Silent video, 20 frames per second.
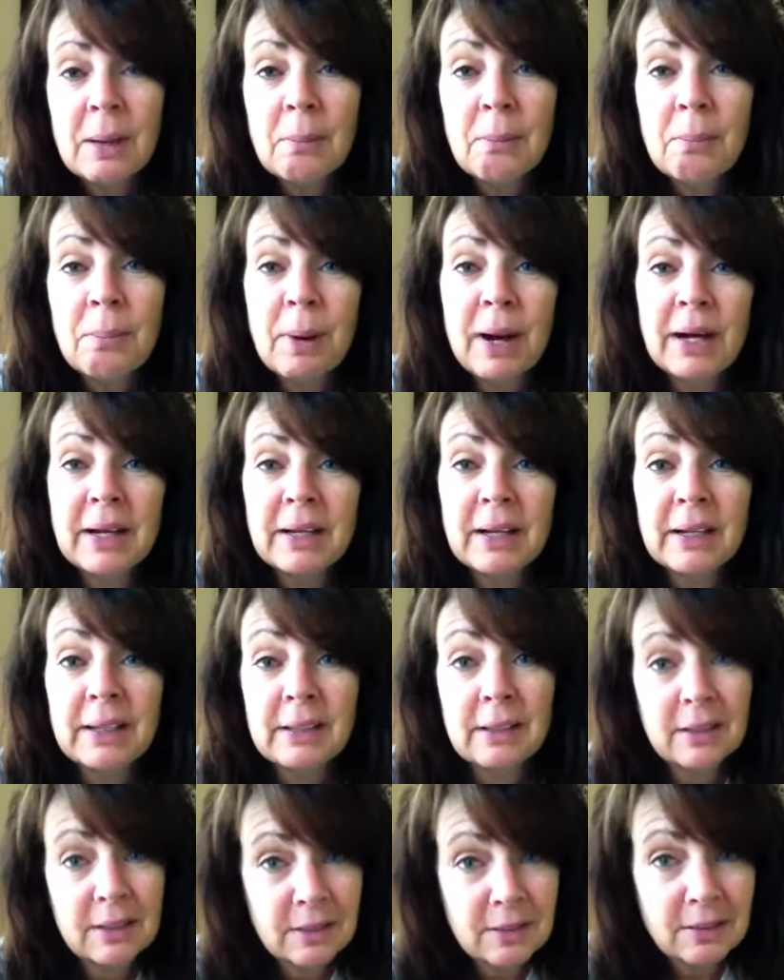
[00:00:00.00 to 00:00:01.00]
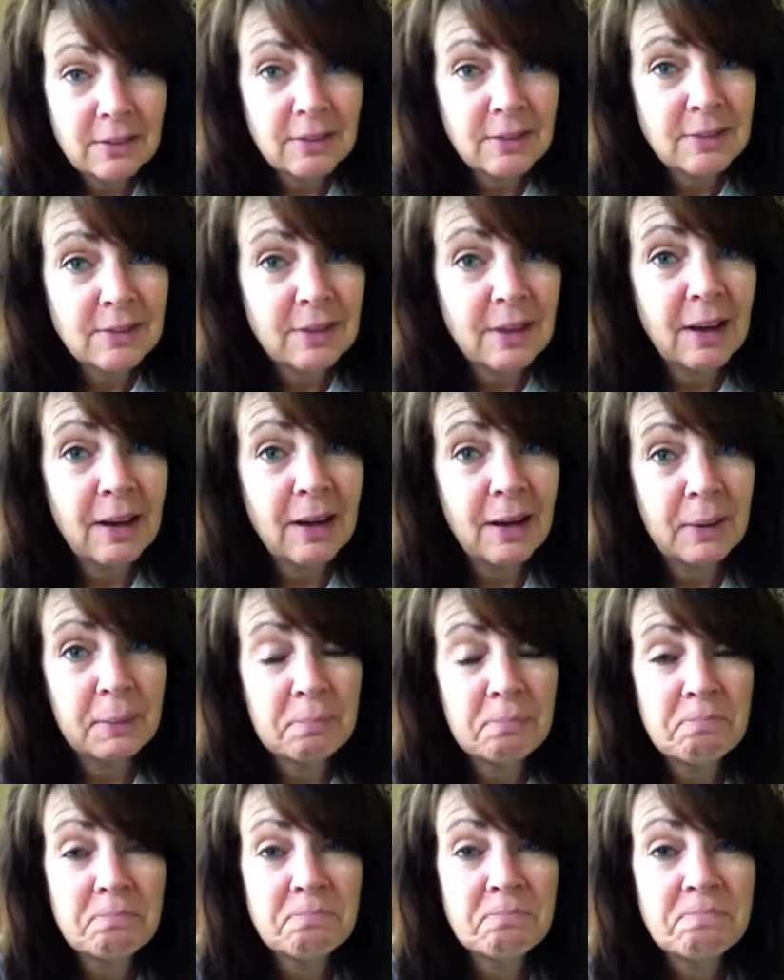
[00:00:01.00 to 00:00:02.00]
but it is,
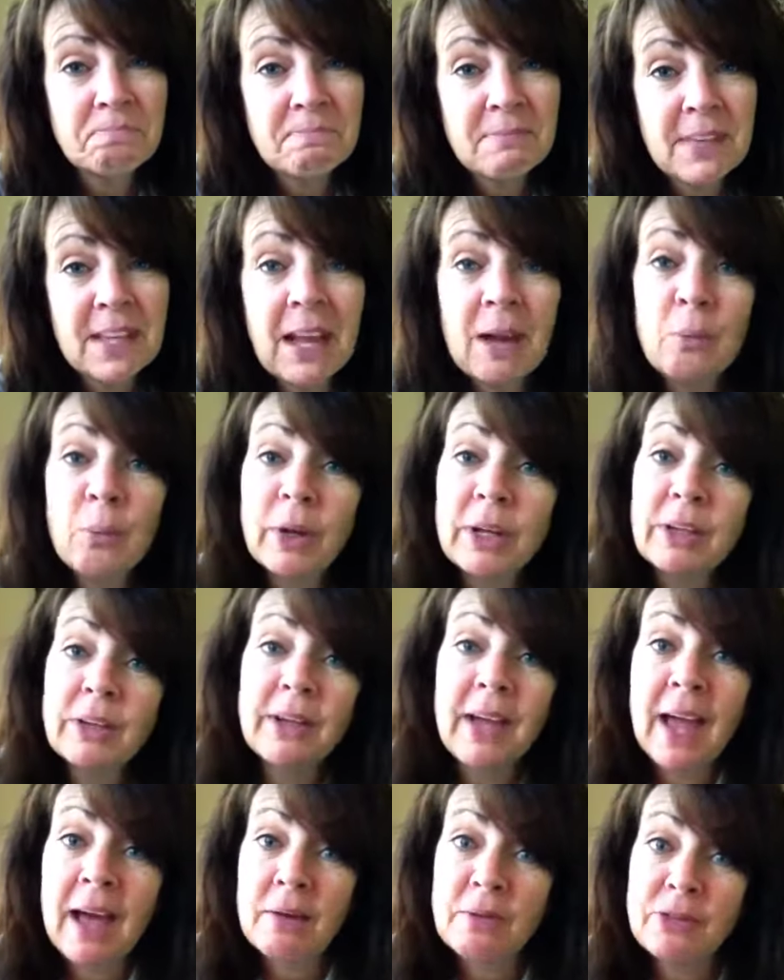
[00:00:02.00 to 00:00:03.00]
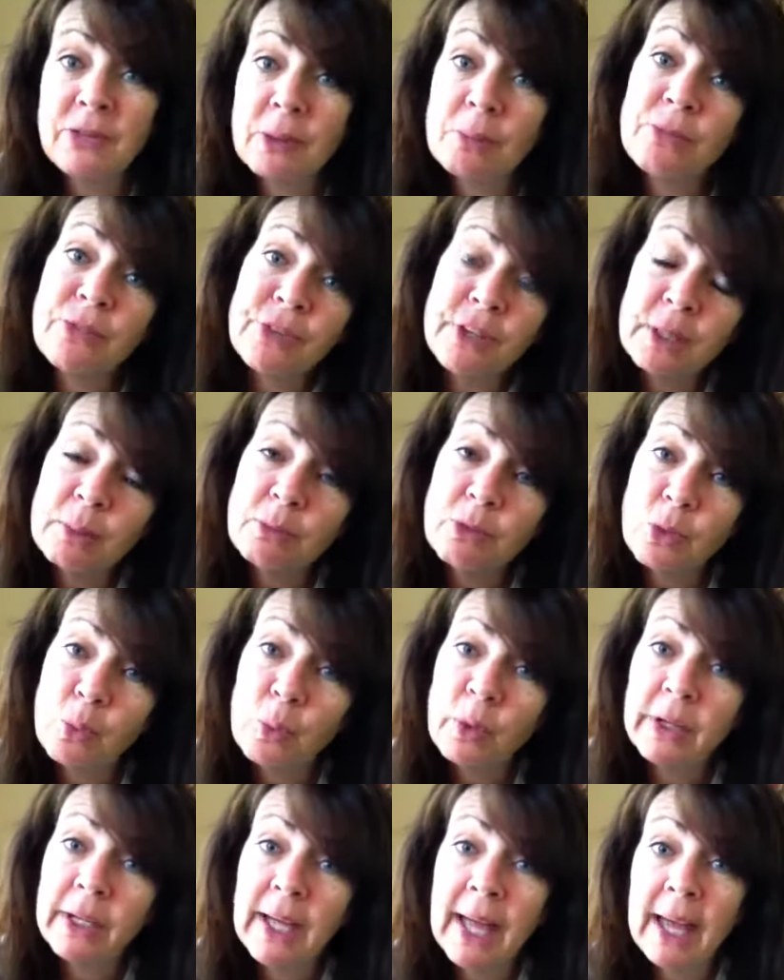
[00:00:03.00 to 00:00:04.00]
I want you to have some freedom to
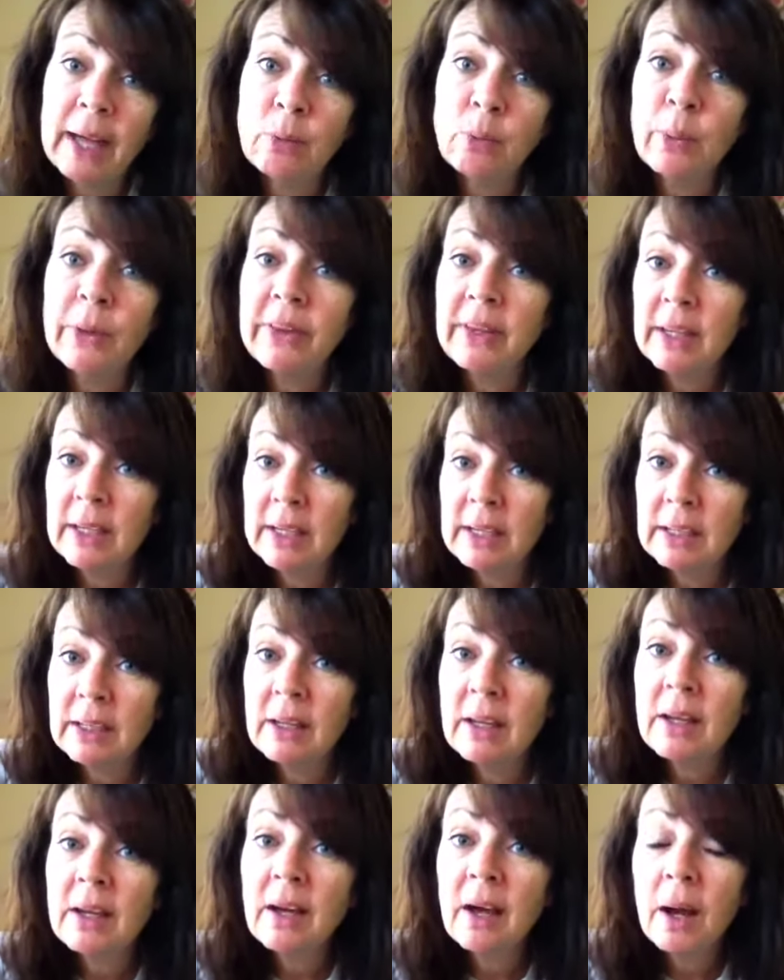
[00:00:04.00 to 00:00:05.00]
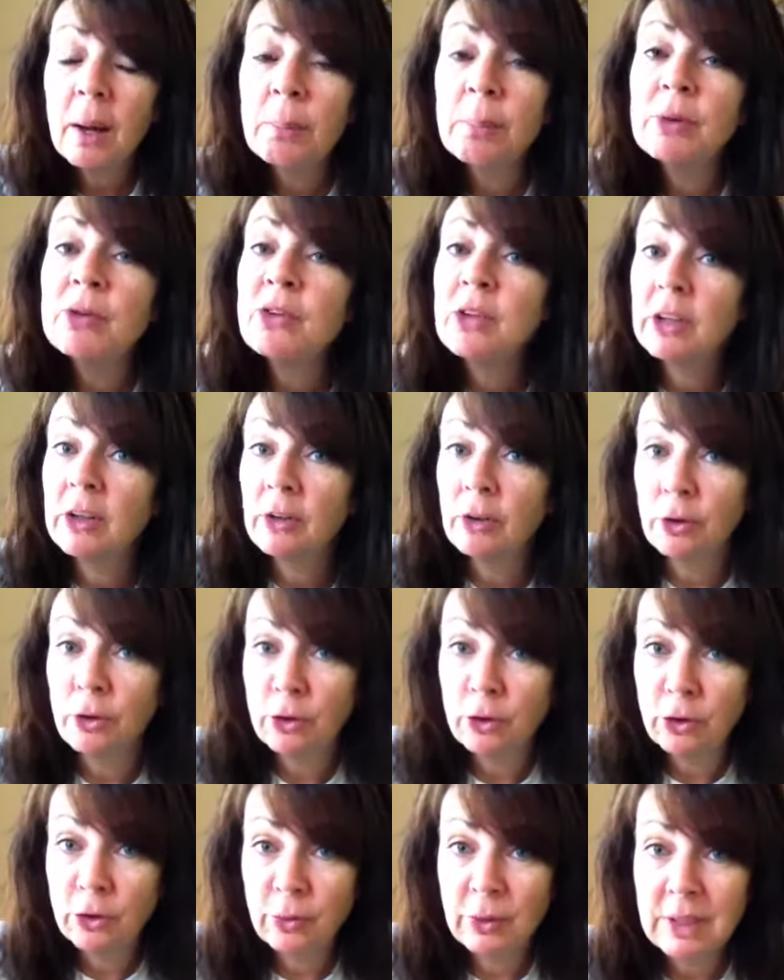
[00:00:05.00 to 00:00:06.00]
work ahead within a particular
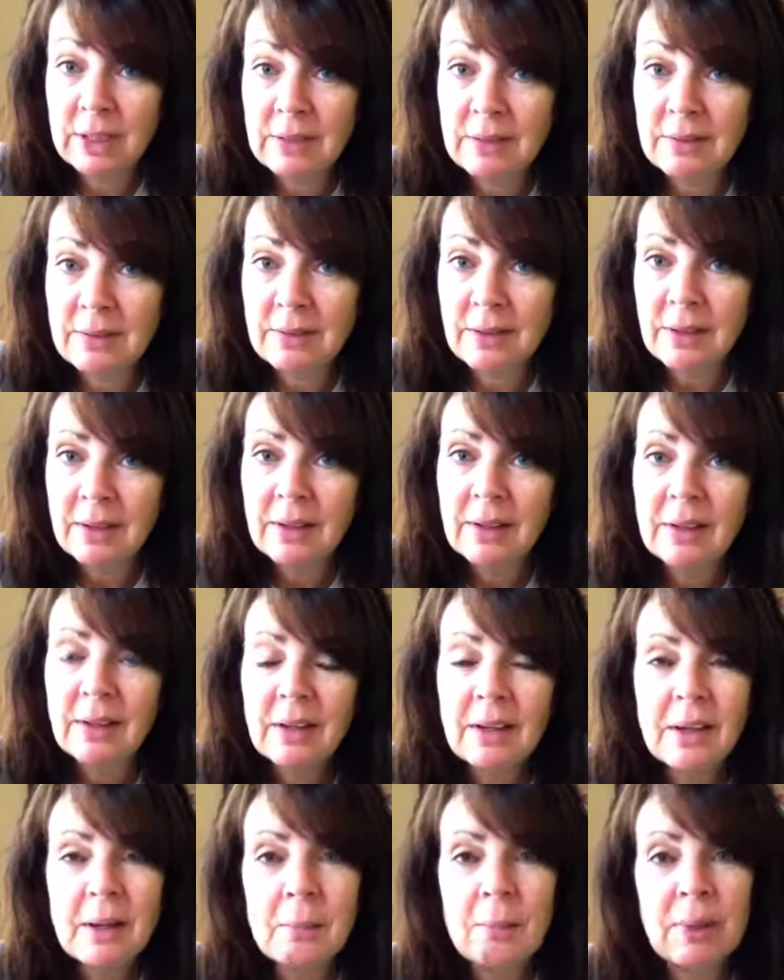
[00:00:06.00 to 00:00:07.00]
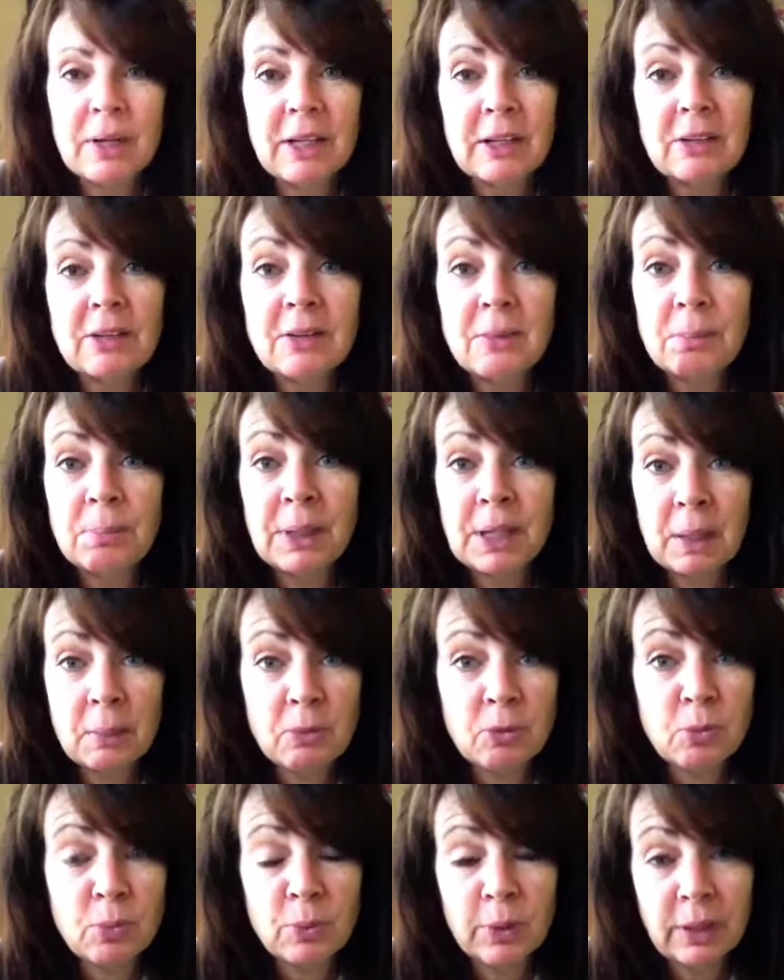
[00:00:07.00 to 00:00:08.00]
unit, but it
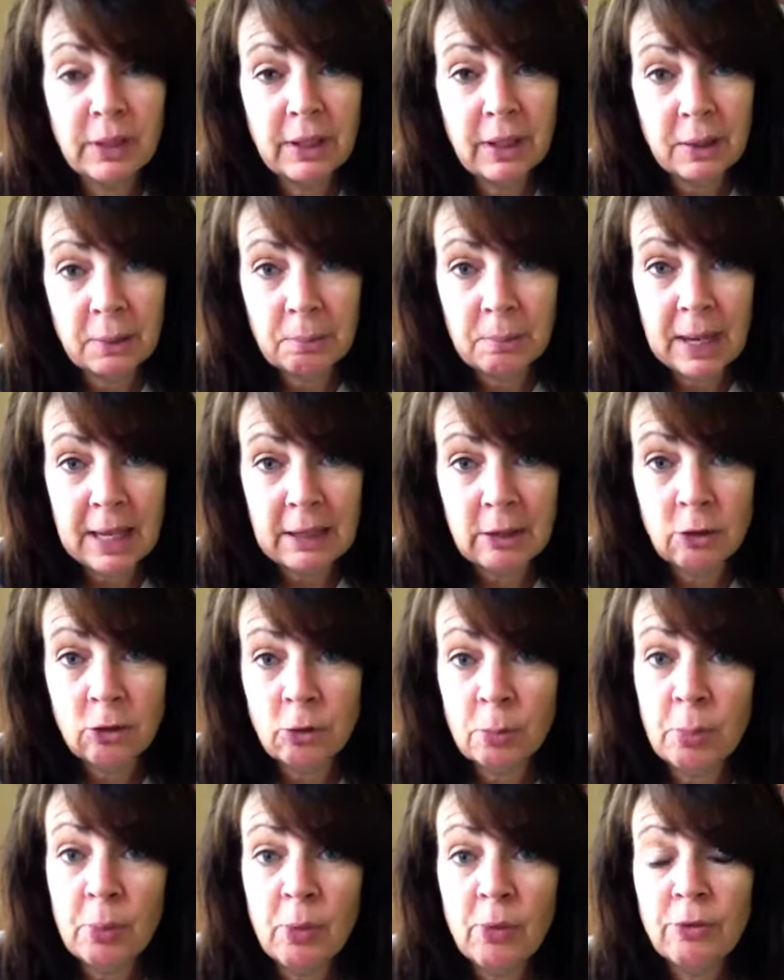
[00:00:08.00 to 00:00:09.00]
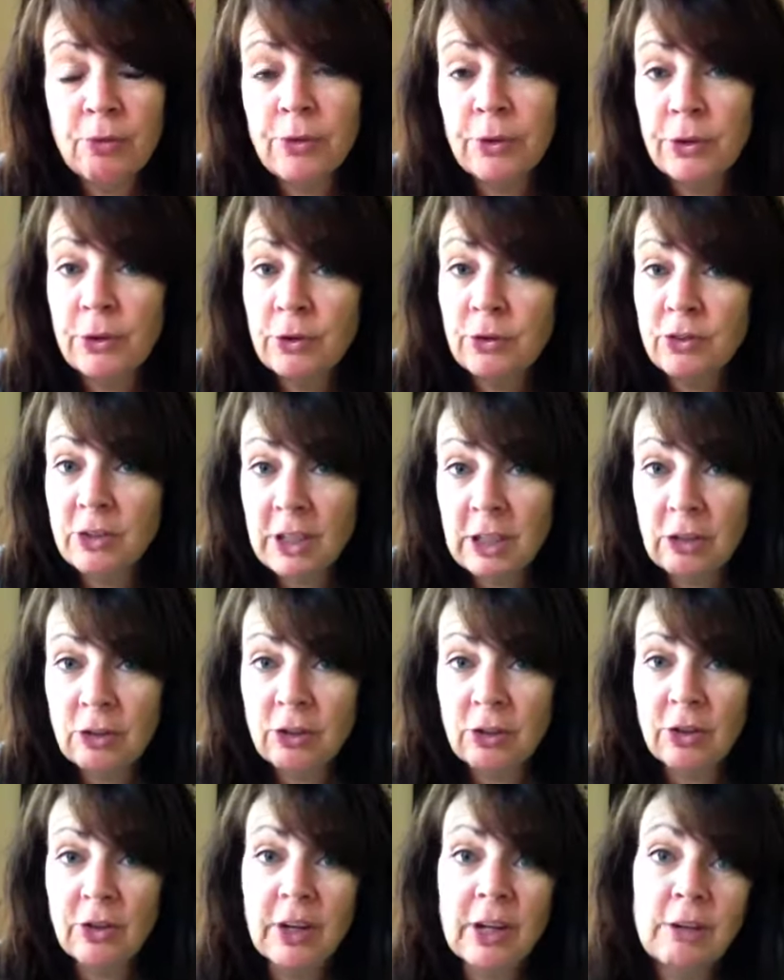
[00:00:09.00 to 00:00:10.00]
becomes really unmanageable for your
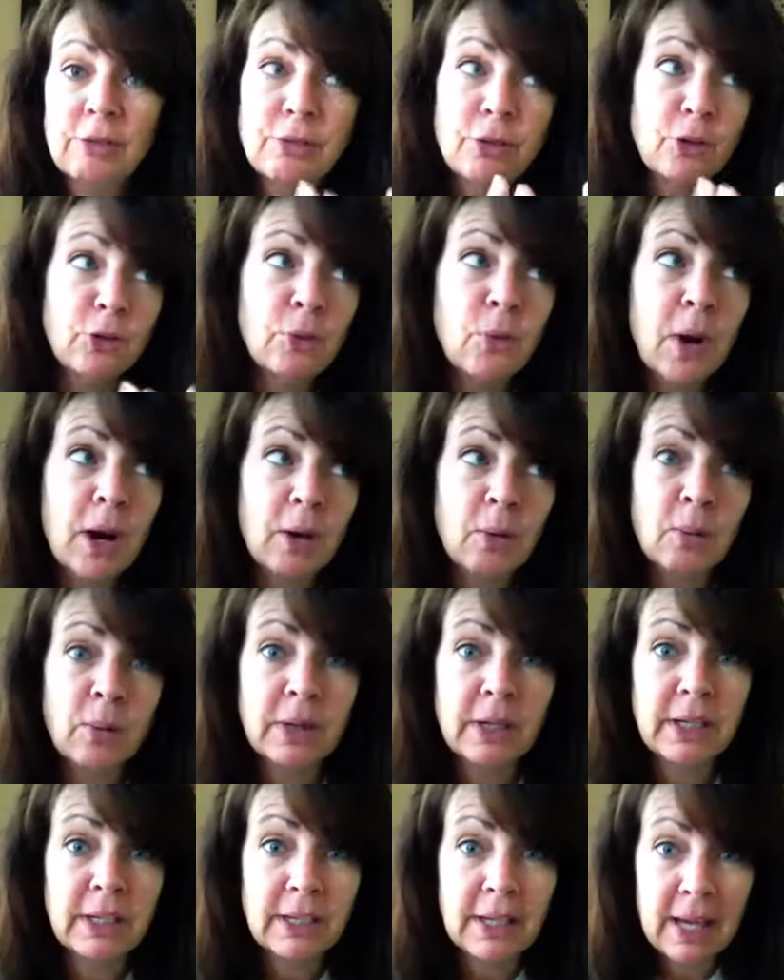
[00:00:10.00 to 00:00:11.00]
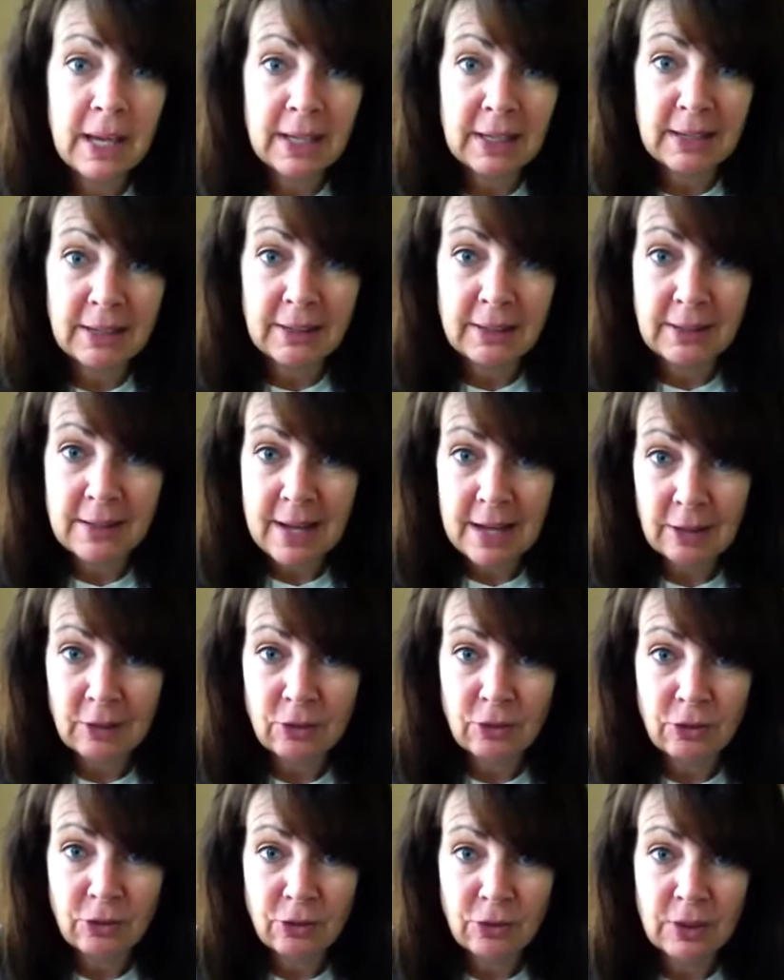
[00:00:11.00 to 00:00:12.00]
teacher if you are working ahead in the
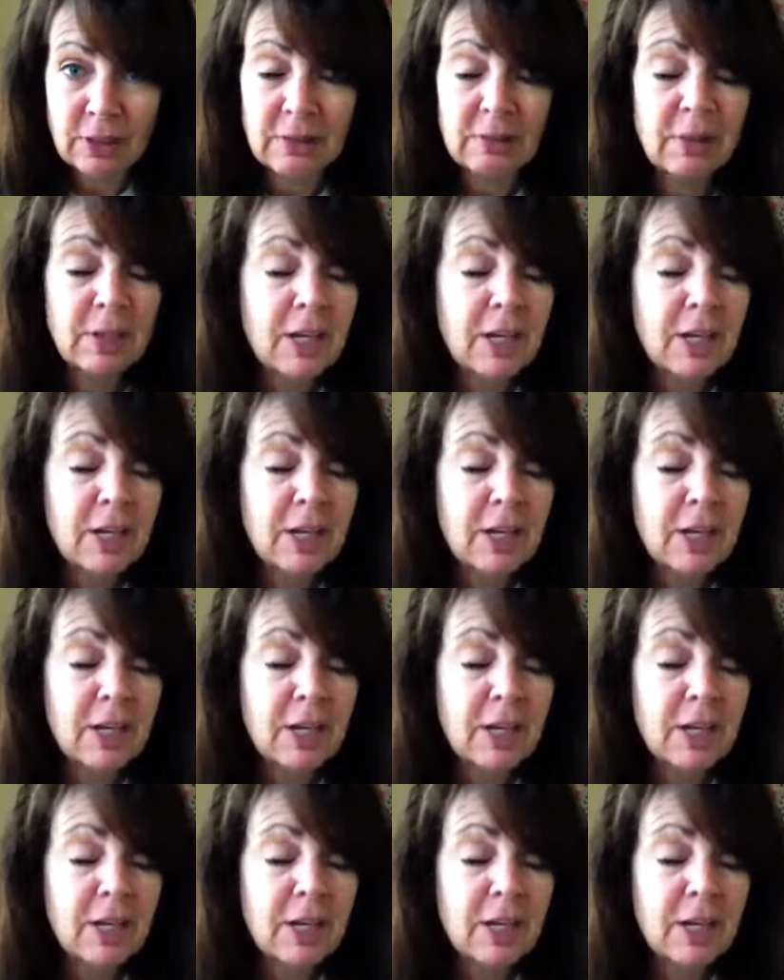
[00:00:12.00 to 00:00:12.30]
next unit.